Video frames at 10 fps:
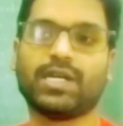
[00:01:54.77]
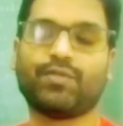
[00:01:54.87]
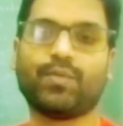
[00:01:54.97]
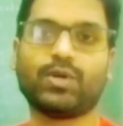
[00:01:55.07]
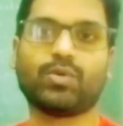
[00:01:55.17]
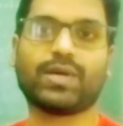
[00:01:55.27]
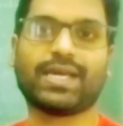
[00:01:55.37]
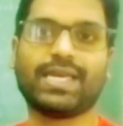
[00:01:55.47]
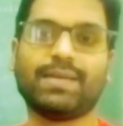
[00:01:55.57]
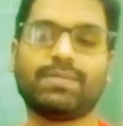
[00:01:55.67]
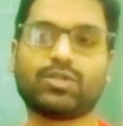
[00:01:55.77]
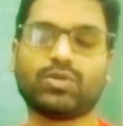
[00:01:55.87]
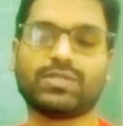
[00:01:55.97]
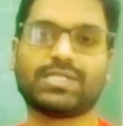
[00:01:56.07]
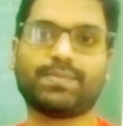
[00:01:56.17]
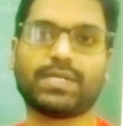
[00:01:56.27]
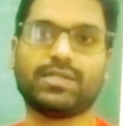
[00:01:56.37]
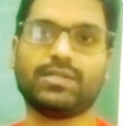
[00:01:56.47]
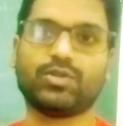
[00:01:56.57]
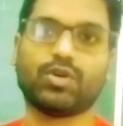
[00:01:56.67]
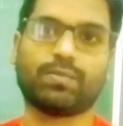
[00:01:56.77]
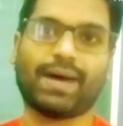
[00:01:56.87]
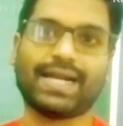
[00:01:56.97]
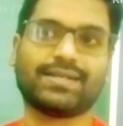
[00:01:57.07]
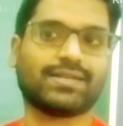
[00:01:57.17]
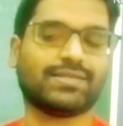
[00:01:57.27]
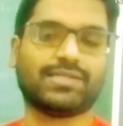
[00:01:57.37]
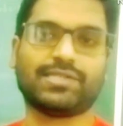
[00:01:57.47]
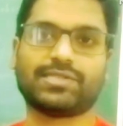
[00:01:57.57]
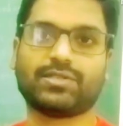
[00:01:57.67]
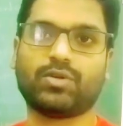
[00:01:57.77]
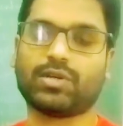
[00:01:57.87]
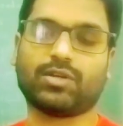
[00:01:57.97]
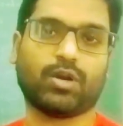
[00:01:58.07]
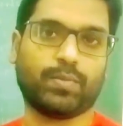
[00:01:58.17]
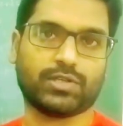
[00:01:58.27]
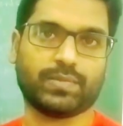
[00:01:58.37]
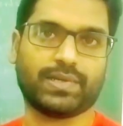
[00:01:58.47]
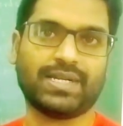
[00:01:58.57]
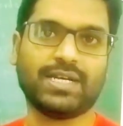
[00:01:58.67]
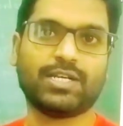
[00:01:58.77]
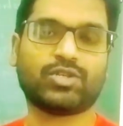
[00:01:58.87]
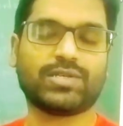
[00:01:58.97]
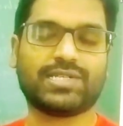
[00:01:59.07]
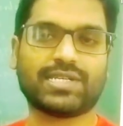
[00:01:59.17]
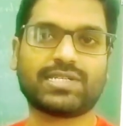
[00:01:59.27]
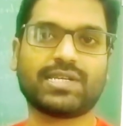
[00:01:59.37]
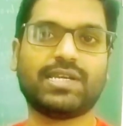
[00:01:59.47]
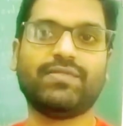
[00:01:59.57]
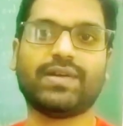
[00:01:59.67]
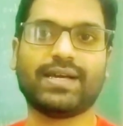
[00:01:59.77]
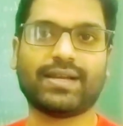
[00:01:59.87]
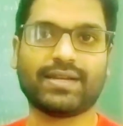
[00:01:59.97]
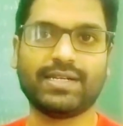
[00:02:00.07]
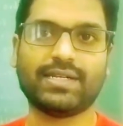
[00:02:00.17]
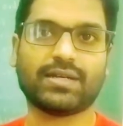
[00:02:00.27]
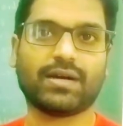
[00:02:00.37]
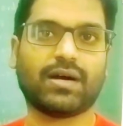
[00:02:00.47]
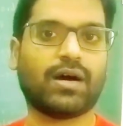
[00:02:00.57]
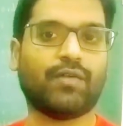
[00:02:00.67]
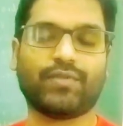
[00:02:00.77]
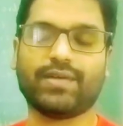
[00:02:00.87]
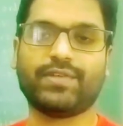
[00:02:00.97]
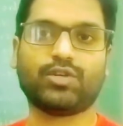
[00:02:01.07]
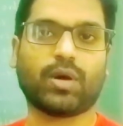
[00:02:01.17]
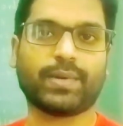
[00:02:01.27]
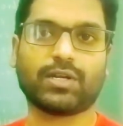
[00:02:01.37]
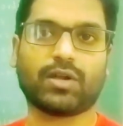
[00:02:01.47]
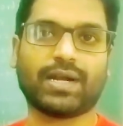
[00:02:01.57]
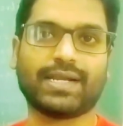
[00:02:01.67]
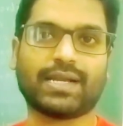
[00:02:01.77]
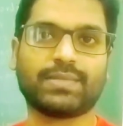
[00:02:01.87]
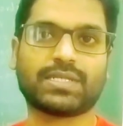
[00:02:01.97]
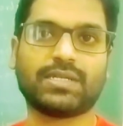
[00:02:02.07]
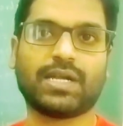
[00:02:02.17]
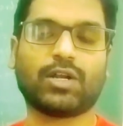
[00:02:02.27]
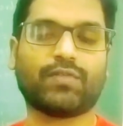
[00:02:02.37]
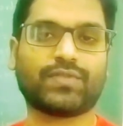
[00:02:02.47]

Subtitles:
if you want to keep that concept into your mind, this is not at all possible. So just give a read of every topic in organic chemistry, and